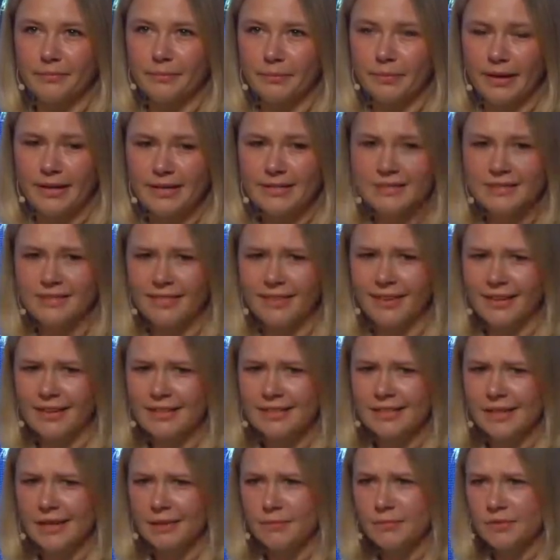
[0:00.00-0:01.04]
passed the
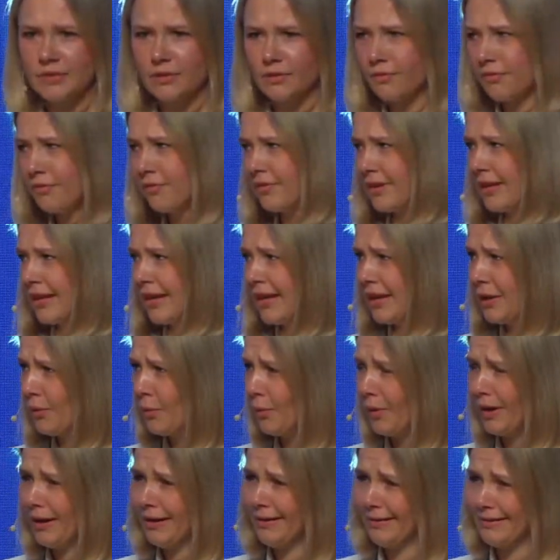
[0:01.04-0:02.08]
exams of
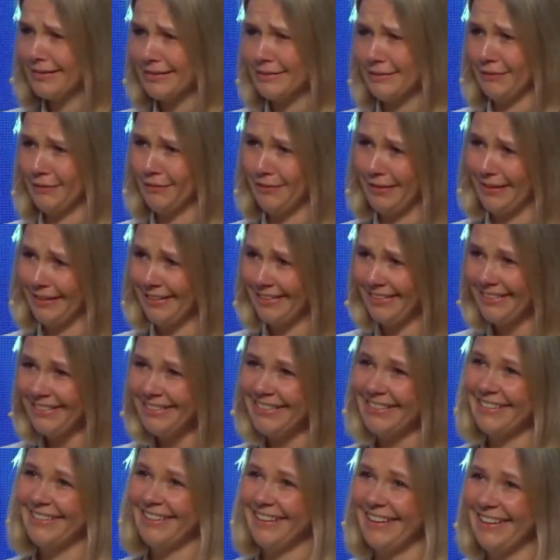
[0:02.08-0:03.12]
A1 Estonian,
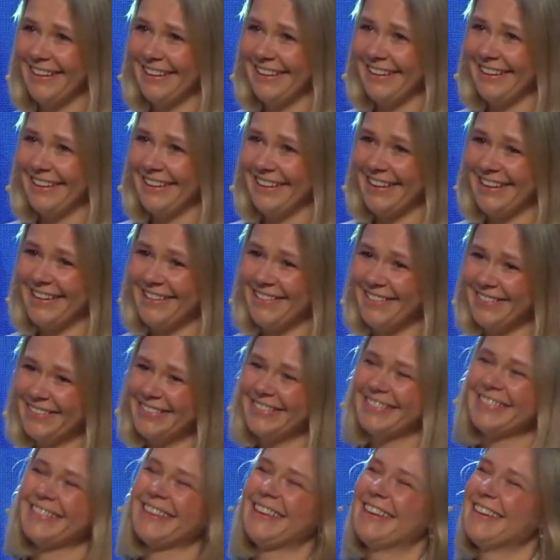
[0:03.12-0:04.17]
and now
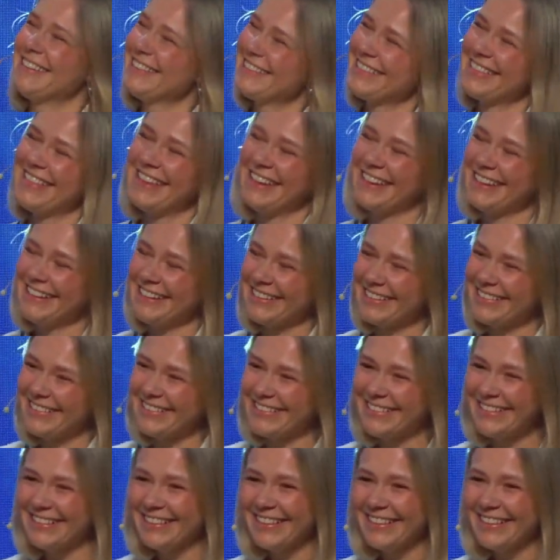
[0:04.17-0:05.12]
thank you.